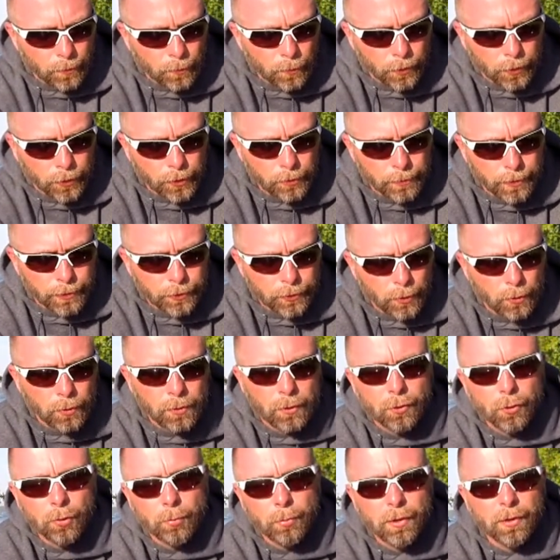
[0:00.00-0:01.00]
We're going to be
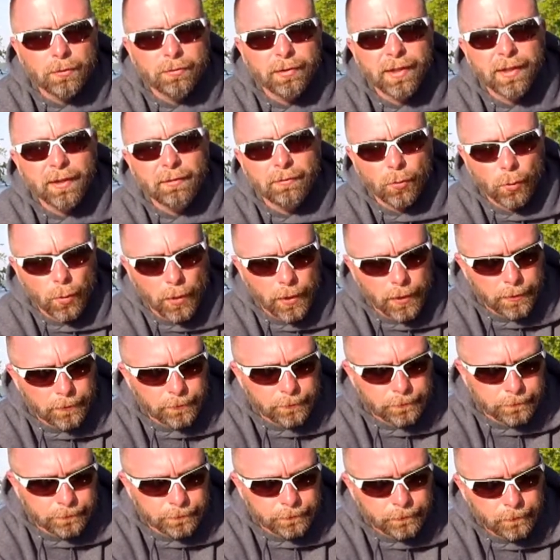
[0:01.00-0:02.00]
doing a little bit of a giveaway.
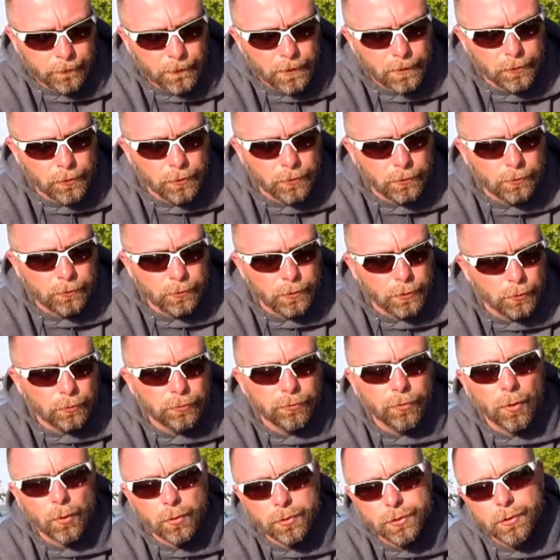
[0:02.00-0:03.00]
You
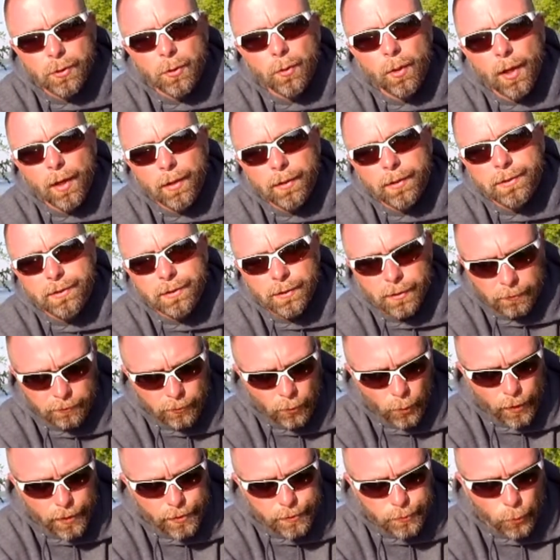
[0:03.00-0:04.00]
folks know how these
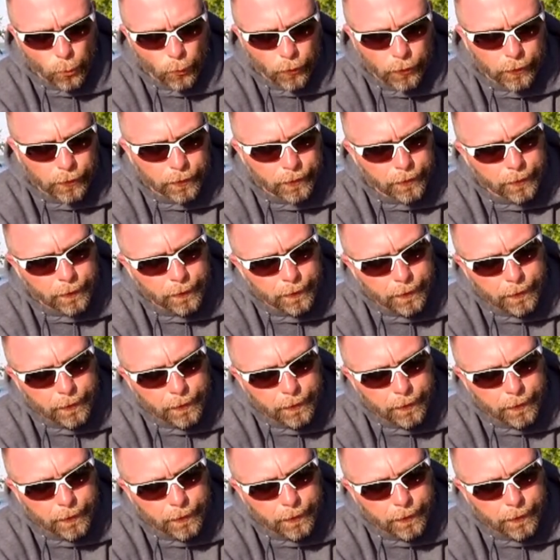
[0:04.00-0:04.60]
giveaways work.